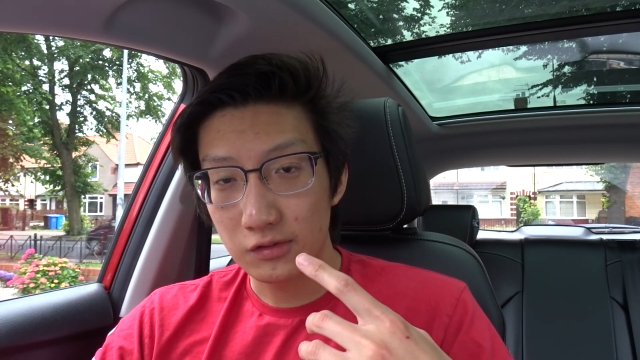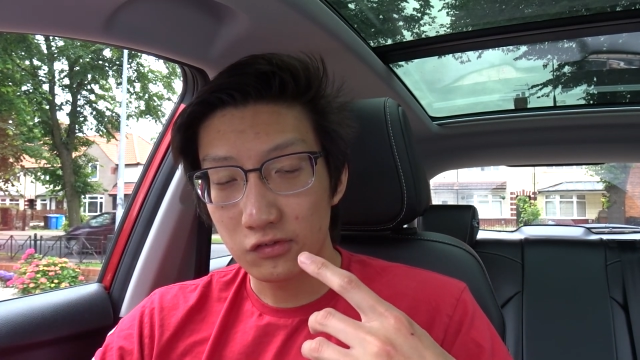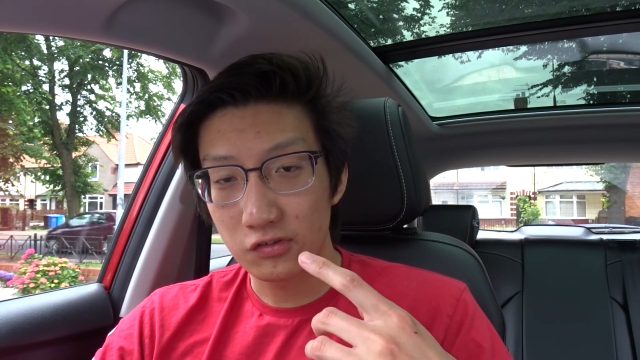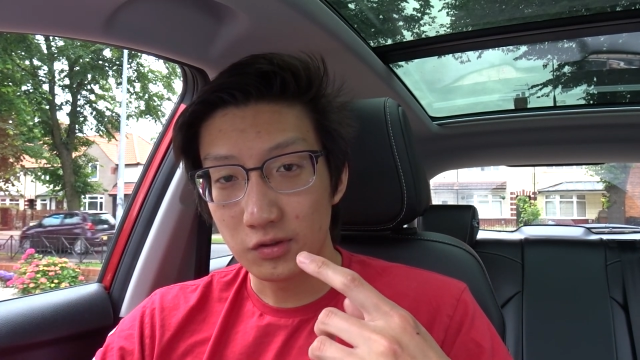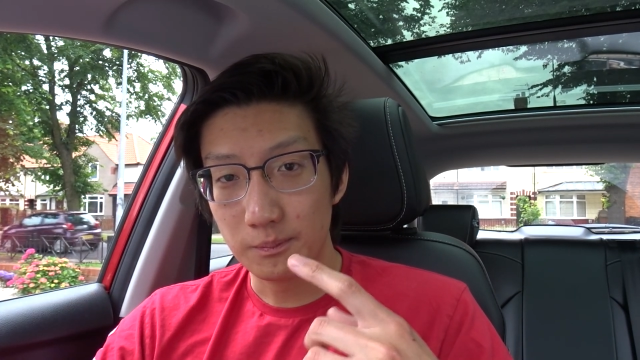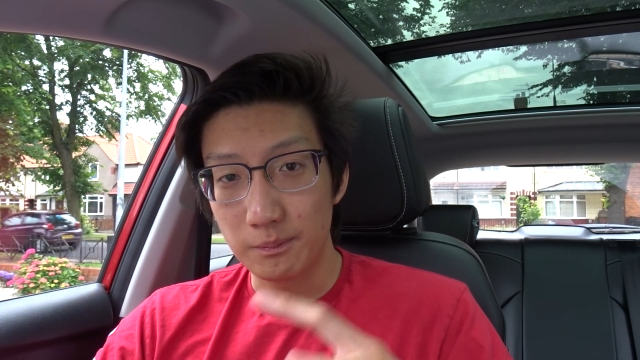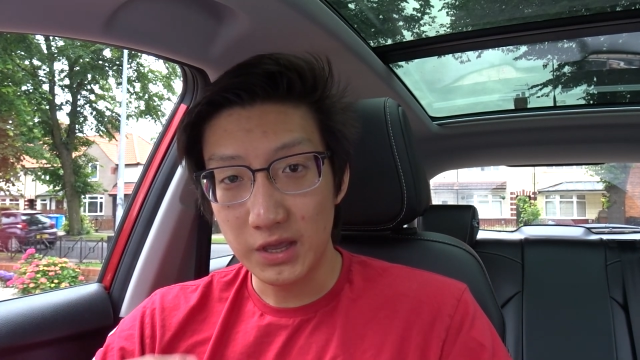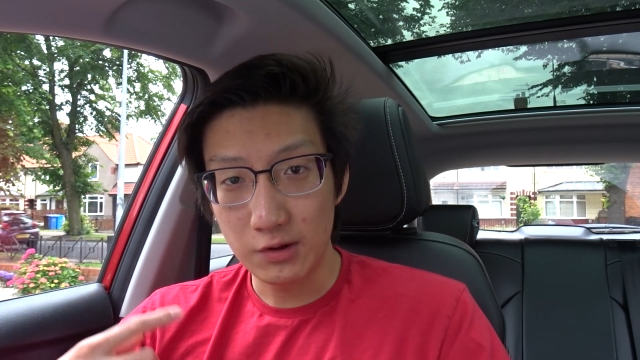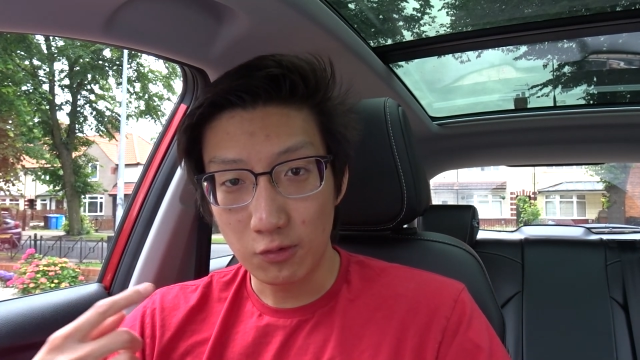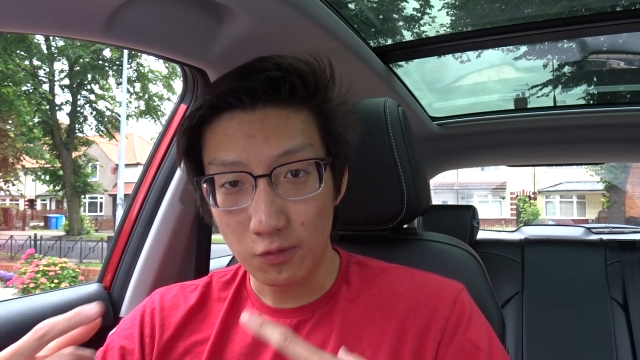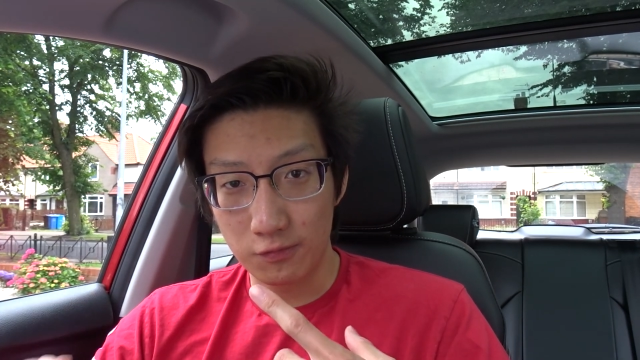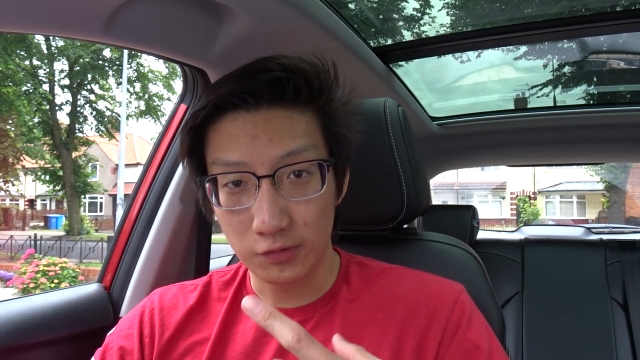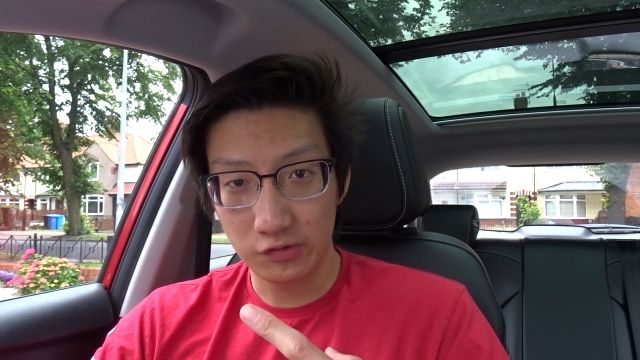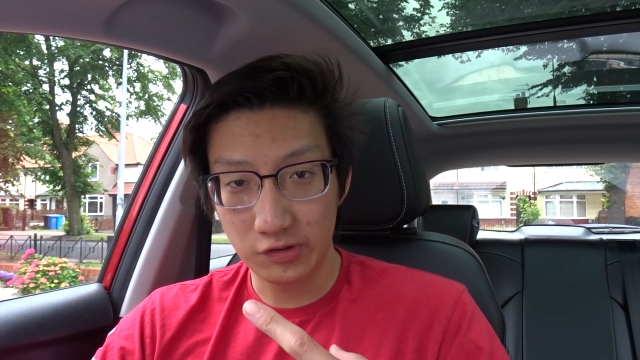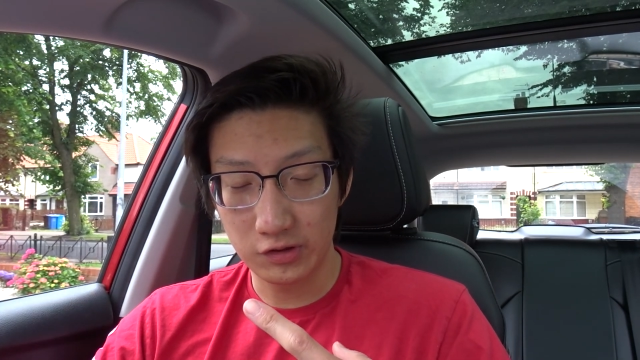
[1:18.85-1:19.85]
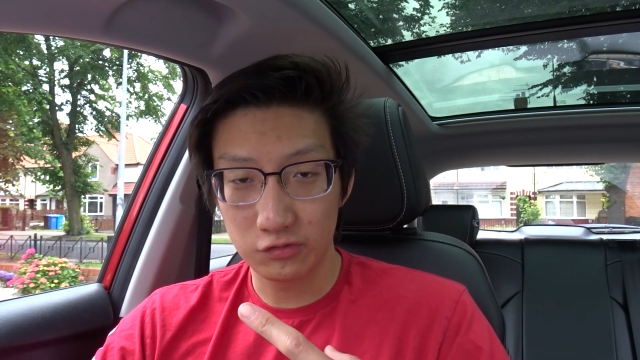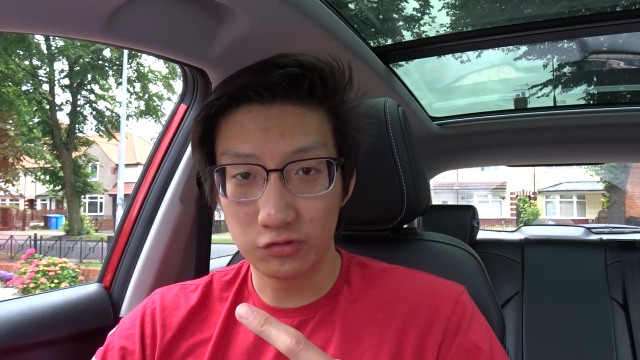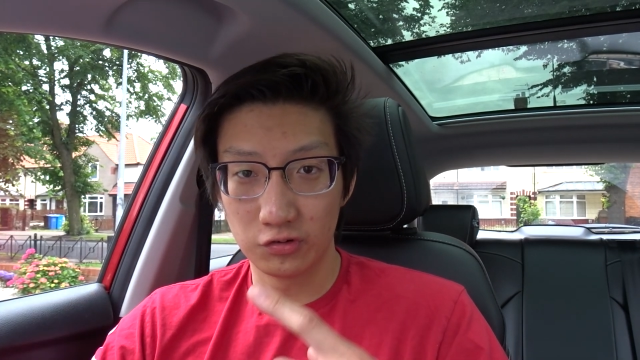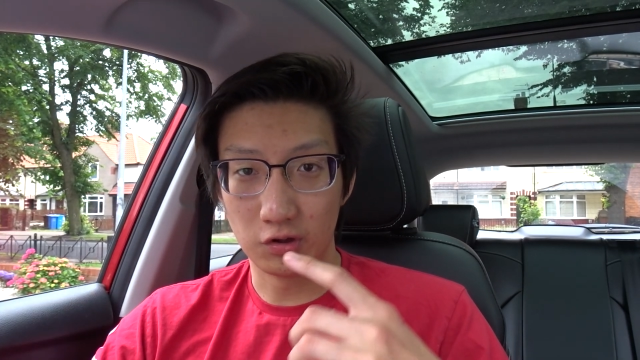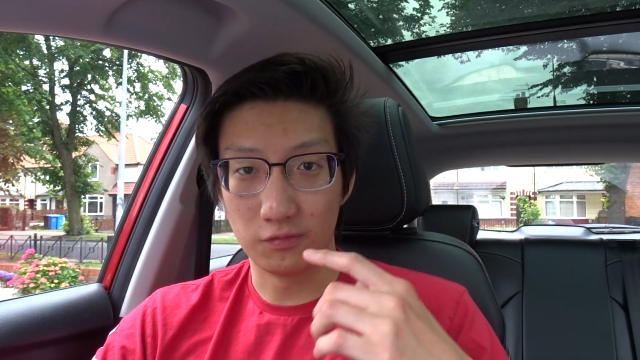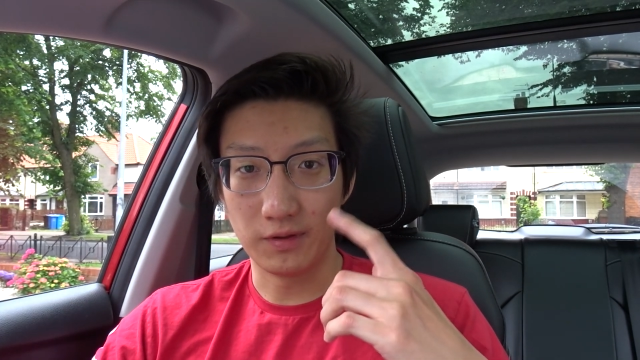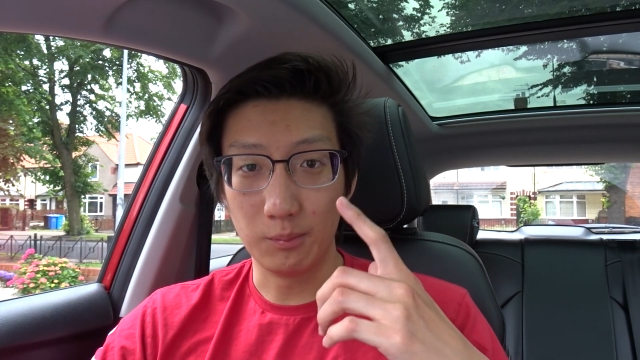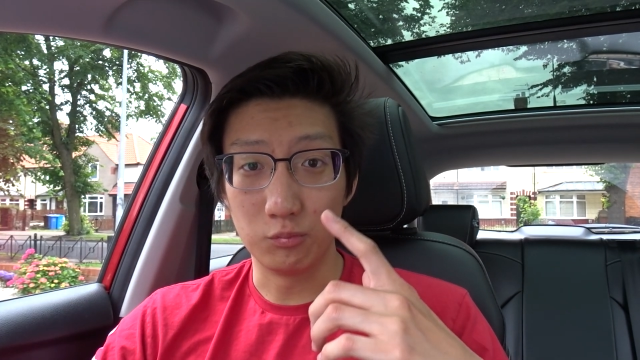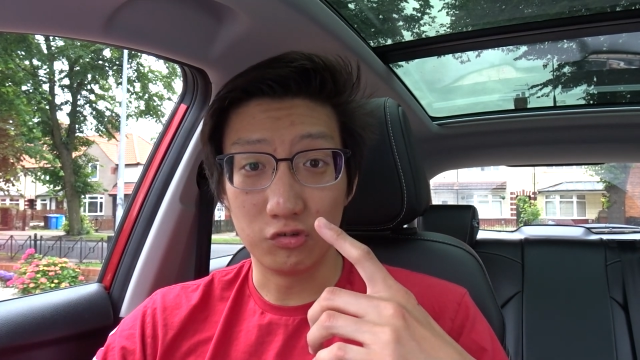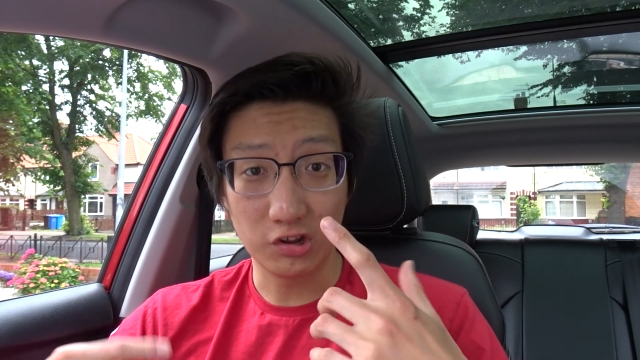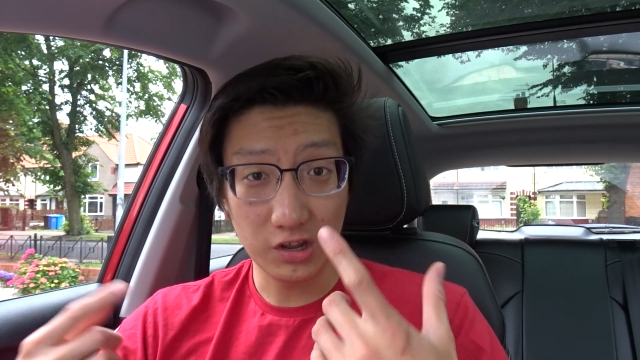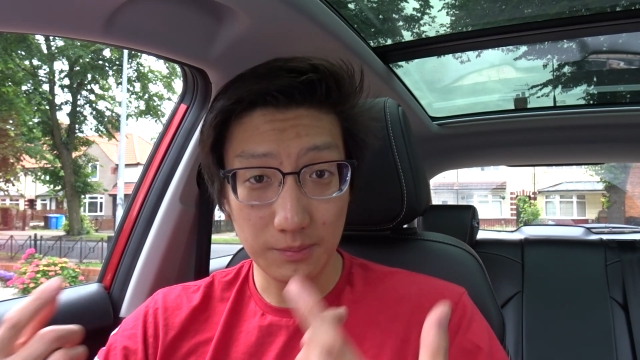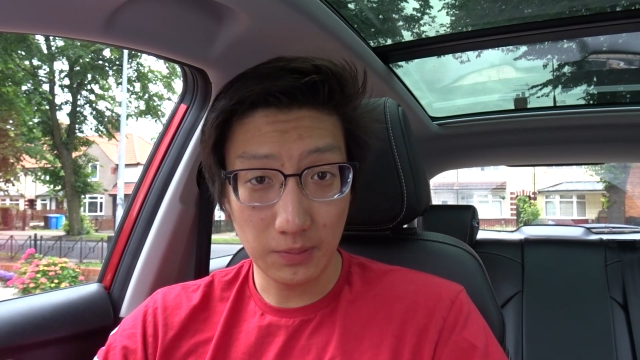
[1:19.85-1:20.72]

some B-roll footage of MG